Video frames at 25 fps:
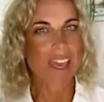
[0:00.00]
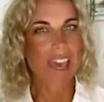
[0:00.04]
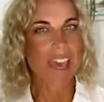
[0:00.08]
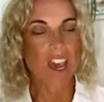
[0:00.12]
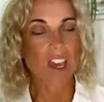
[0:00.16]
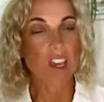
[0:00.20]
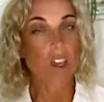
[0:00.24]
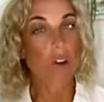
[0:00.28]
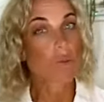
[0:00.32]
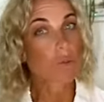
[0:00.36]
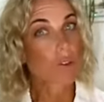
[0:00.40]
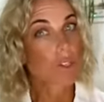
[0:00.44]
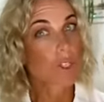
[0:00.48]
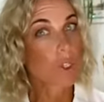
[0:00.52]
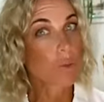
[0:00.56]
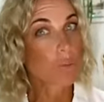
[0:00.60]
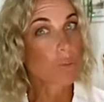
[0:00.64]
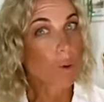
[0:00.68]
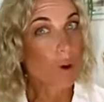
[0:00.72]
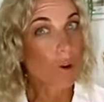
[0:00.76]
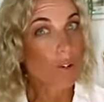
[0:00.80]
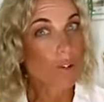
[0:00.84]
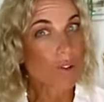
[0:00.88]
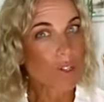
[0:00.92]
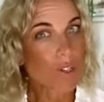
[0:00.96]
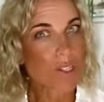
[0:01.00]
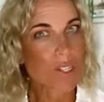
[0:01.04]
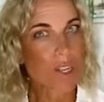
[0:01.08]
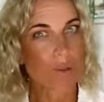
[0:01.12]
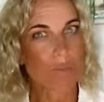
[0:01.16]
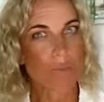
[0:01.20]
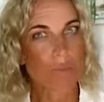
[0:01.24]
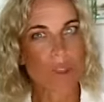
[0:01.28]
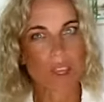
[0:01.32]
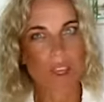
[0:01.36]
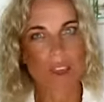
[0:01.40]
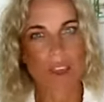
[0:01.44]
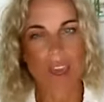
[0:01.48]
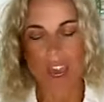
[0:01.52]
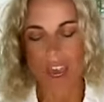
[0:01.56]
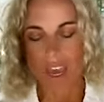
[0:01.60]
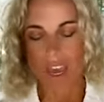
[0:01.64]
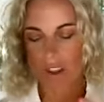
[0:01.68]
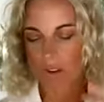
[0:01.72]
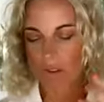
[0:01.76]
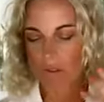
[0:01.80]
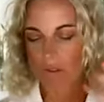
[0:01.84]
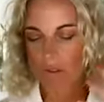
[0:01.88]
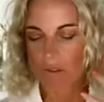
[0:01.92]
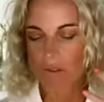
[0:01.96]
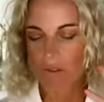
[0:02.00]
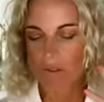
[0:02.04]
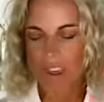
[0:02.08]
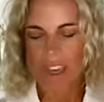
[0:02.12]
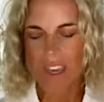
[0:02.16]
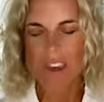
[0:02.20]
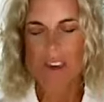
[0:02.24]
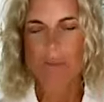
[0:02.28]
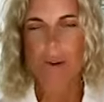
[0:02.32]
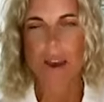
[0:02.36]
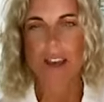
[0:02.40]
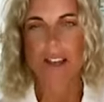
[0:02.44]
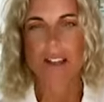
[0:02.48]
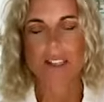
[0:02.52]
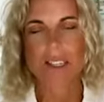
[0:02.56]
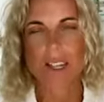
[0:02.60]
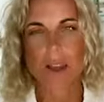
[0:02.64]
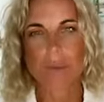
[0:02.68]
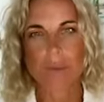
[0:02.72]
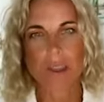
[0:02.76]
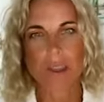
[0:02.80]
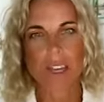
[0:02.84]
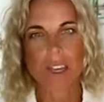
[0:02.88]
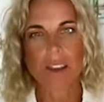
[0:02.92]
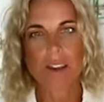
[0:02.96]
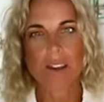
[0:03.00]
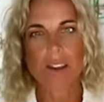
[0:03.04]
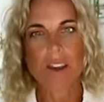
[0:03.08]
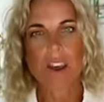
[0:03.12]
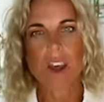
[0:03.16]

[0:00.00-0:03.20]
how you respond to something, how you think about something.